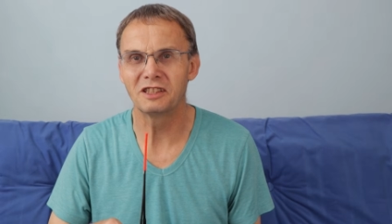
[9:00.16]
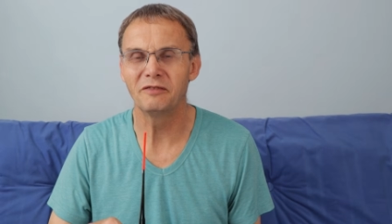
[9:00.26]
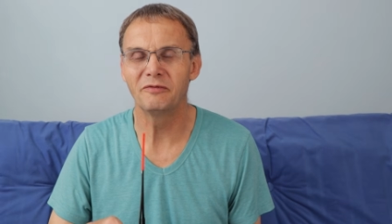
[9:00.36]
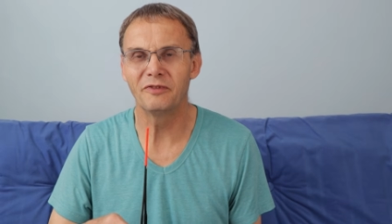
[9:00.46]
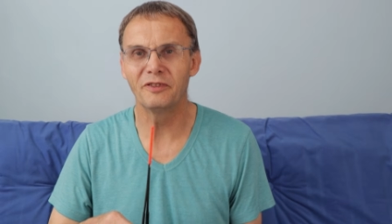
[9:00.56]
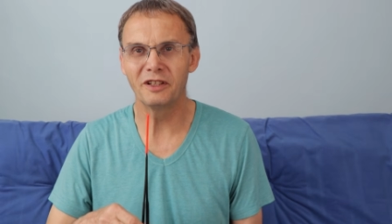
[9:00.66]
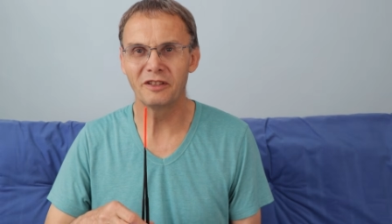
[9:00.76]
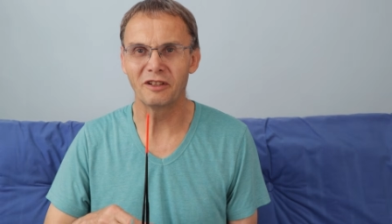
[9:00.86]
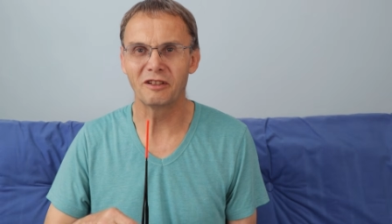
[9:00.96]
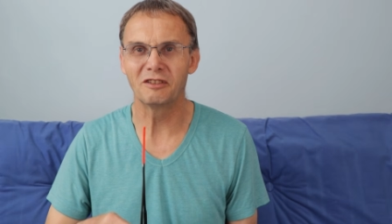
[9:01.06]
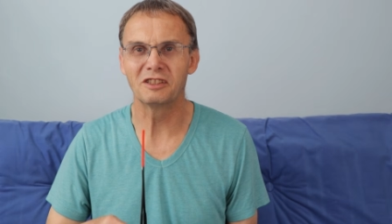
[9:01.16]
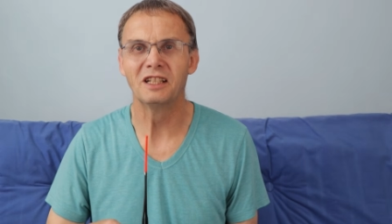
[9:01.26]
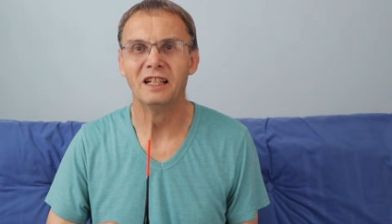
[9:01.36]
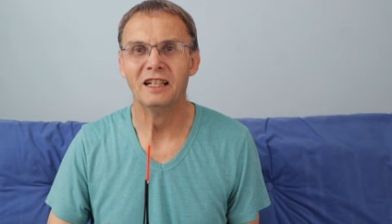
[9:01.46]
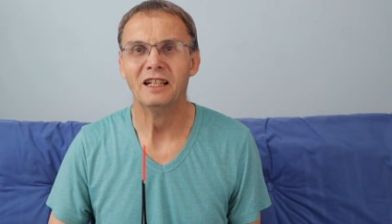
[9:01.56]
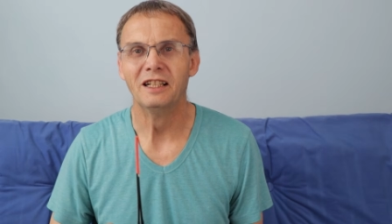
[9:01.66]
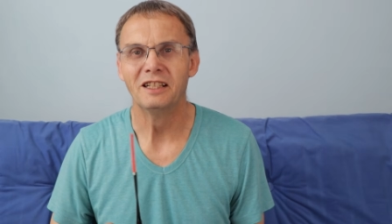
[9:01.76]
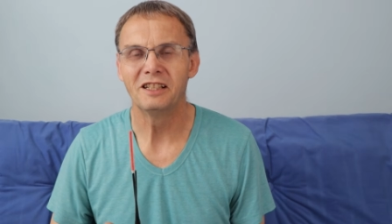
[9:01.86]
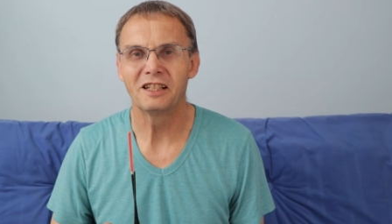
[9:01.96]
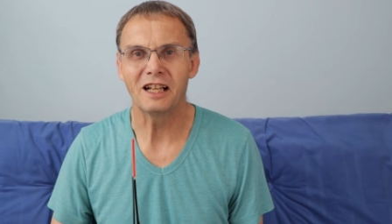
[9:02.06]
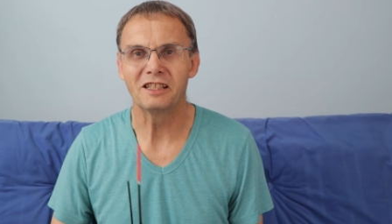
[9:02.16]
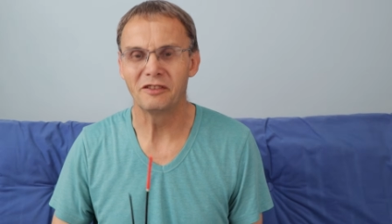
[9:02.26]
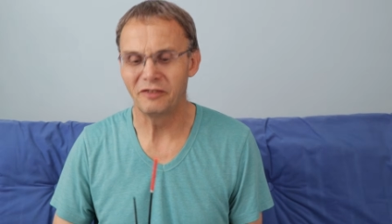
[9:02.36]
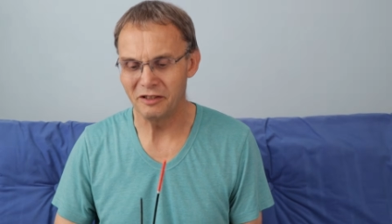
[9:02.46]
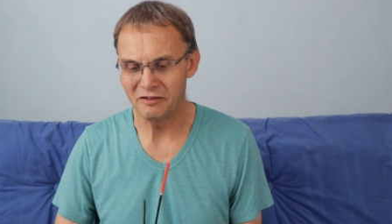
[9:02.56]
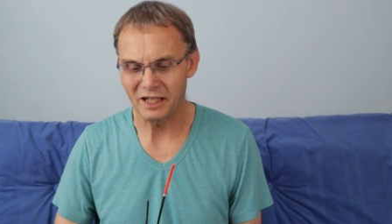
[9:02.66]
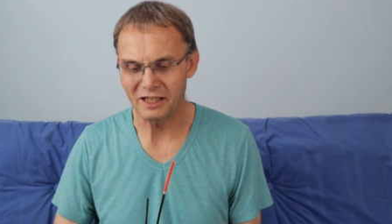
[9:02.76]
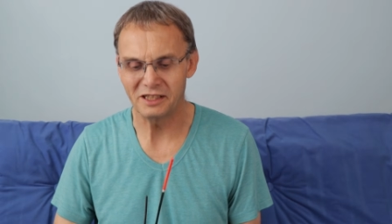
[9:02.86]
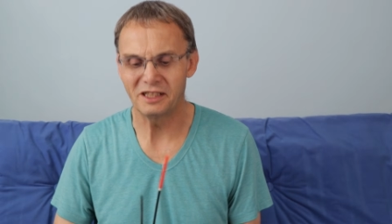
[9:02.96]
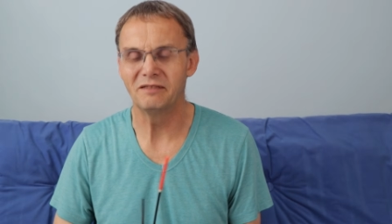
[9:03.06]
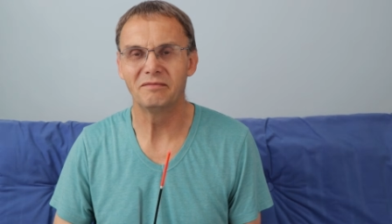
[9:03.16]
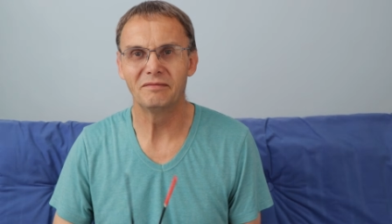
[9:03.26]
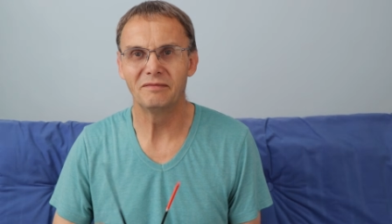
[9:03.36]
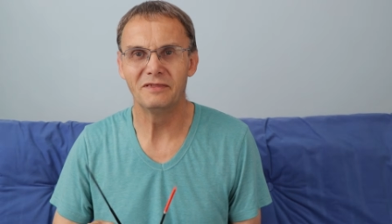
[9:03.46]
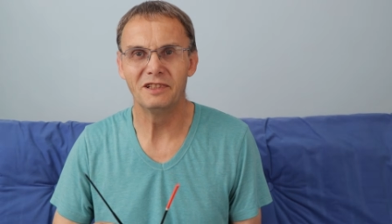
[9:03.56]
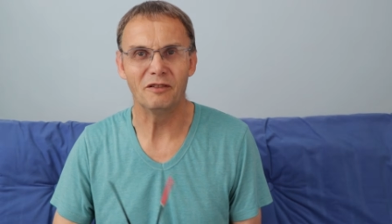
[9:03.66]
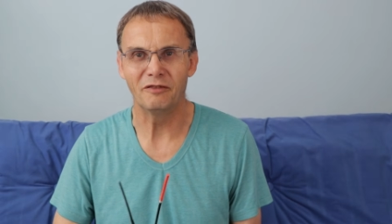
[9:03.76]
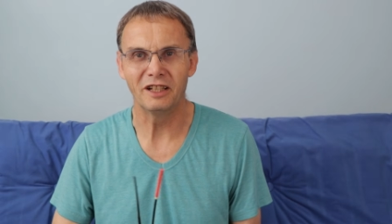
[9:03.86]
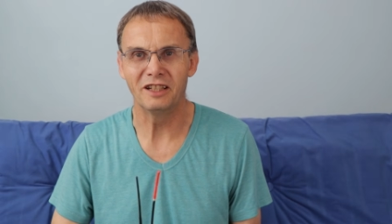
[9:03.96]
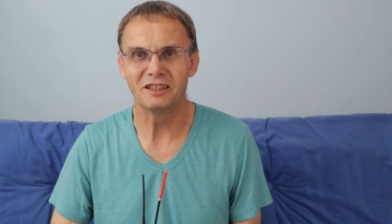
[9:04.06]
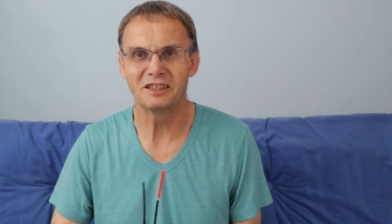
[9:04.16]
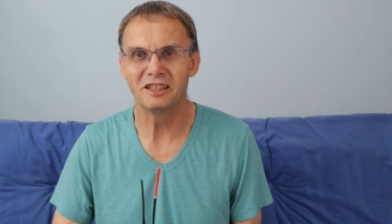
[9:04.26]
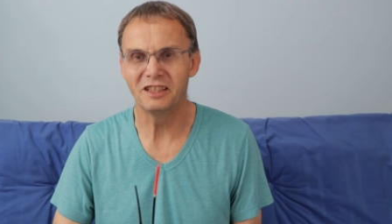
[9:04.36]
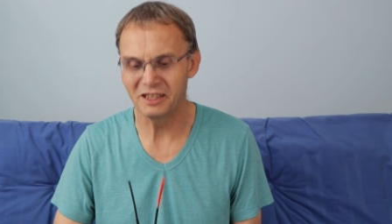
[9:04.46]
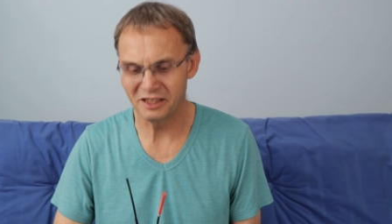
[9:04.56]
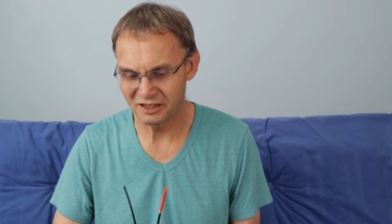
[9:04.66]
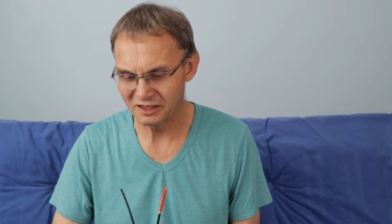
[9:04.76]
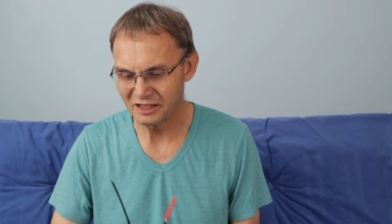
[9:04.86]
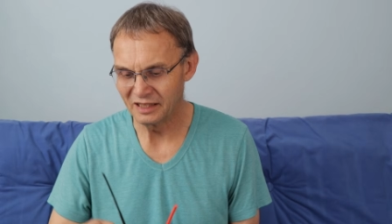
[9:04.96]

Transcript: even further across, to catch a few dace in not very nice conditions.